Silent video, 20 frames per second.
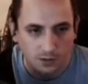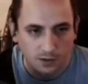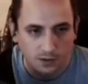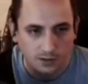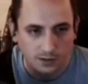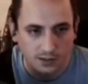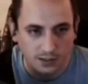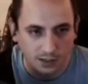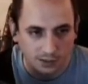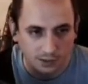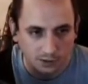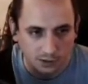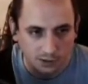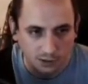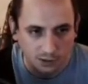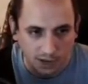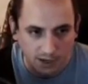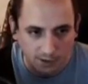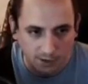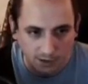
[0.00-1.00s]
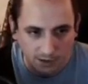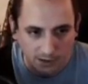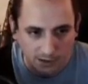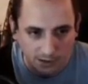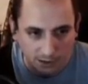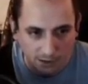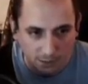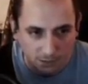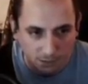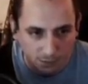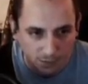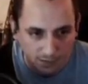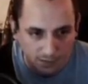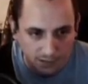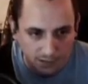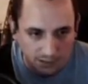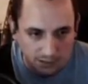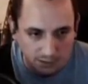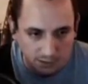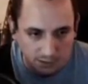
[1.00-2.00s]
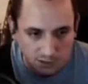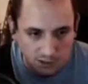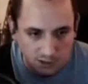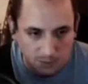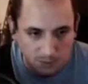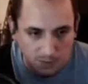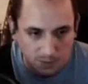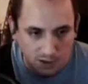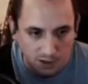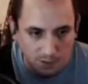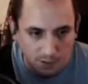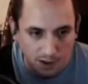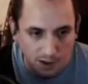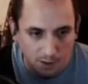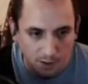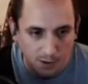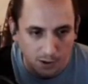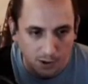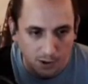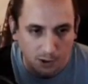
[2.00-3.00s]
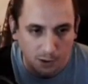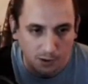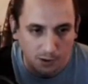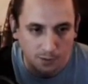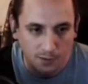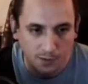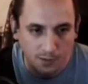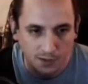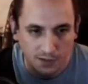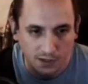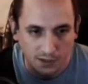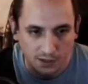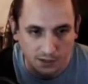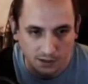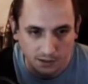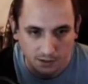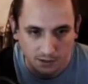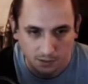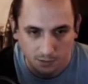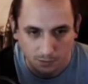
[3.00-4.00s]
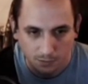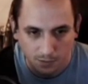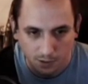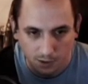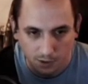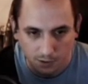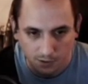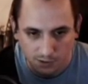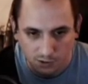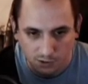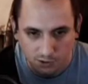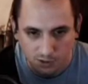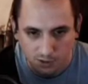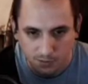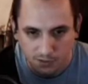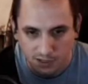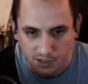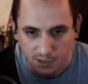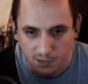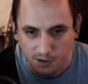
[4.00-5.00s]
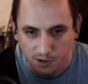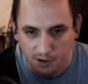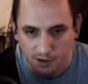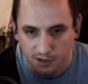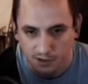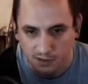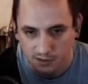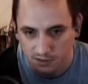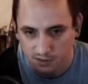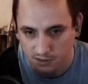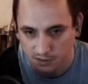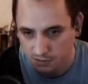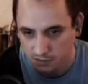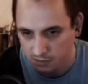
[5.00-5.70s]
It's a neat little strat right there. You make that little chompy come out, pogo him, and then pogo these drip samurais.